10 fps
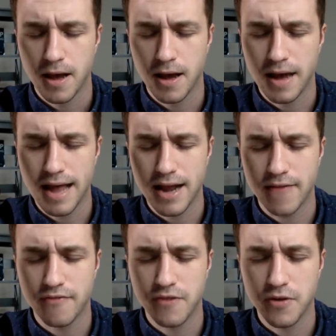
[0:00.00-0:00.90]
and
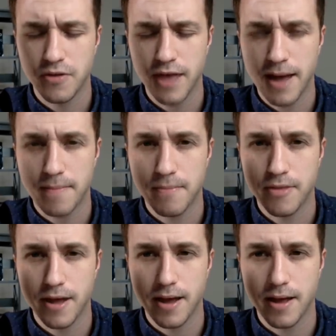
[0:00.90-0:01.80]
I feel
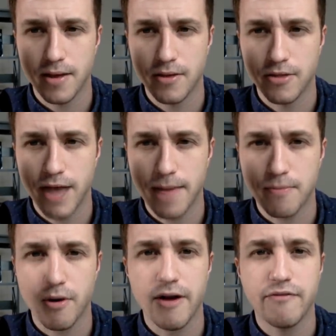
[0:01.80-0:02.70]

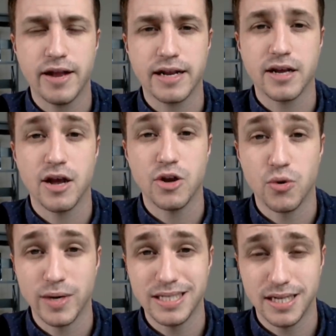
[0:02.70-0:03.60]
that prophetic
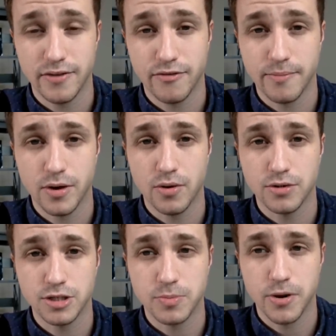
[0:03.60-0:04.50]
anointing from the
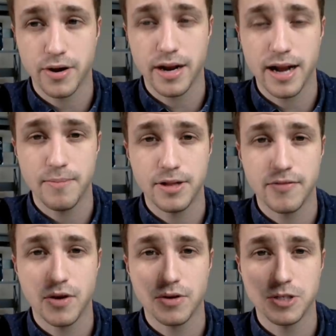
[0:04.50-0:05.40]
Holy Spirit. And I
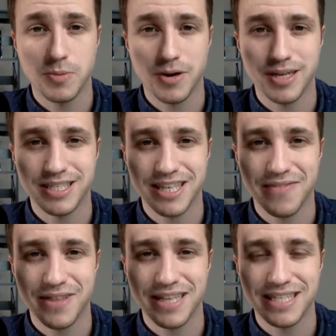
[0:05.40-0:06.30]
believe the Holy Spirit is
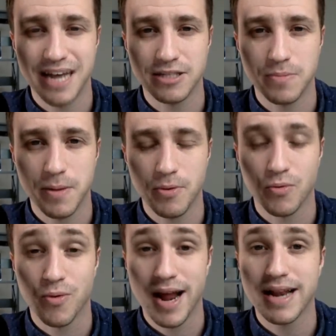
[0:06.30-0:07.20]
giving this out to
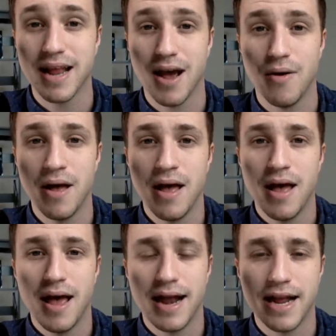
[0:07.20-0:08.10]
people right now.
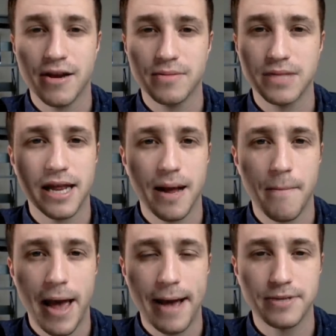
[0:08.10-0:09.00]
And I hear Him saying,
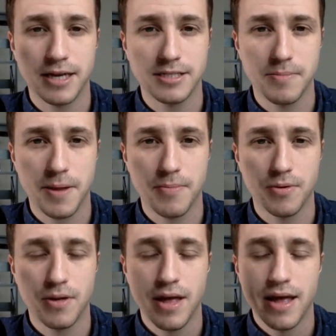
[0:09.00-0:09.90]
"I'm baptizing
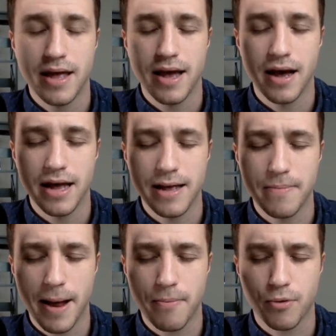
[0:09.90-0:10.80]
people
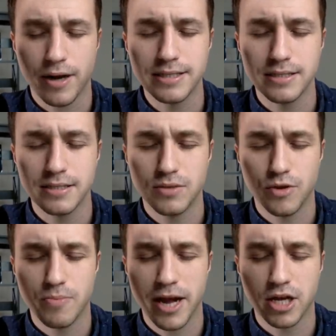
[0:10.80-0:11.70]
in my presence
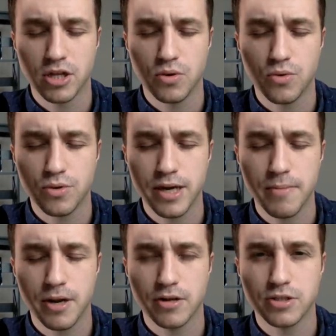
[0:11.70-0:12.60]
with my
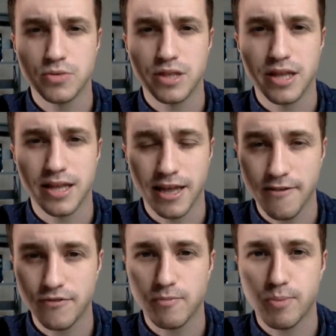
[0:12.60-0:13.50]
glory, but also with the
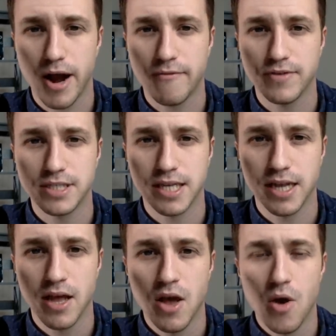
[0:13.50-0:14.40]
gift of
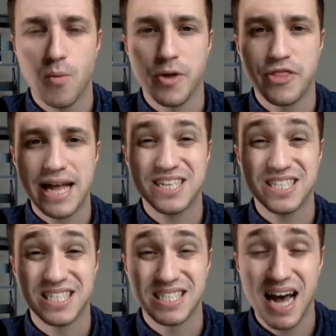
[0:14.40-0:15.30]
prophecy, with that
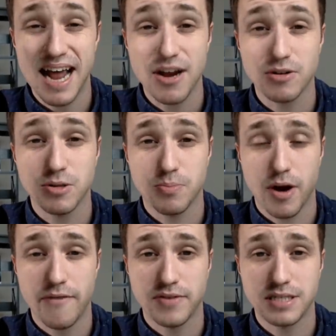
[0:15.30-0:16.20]
desire to
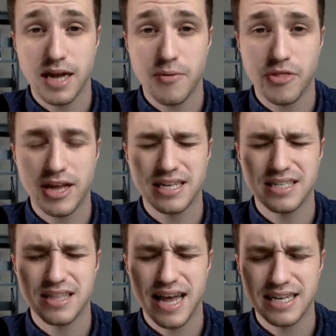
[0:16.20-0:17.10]
prophesy, with
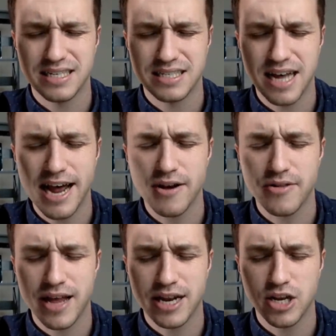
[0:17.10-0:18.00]
that
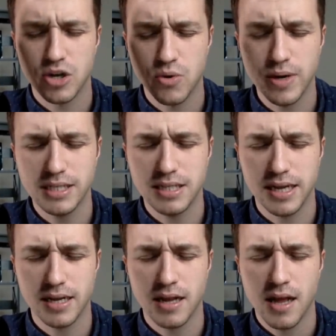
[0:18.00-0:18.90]
desire and that
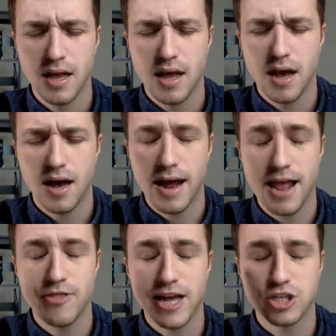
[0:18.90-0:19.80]
anointing."
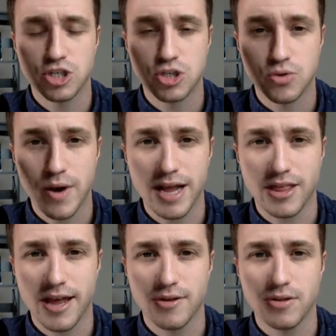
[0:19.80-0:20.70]
And that
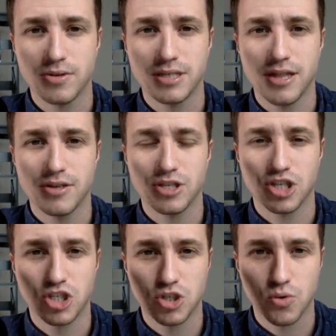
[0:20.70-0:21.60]
strength, I hear the Lord saying there's
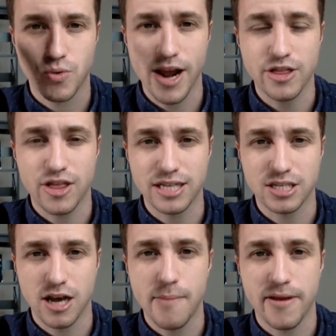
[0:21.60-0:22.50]
a strength
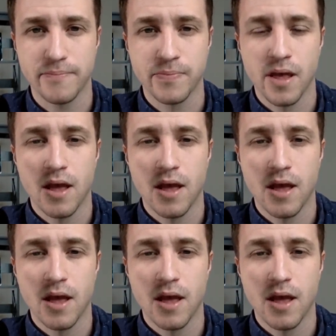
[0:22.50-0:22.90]
that's coming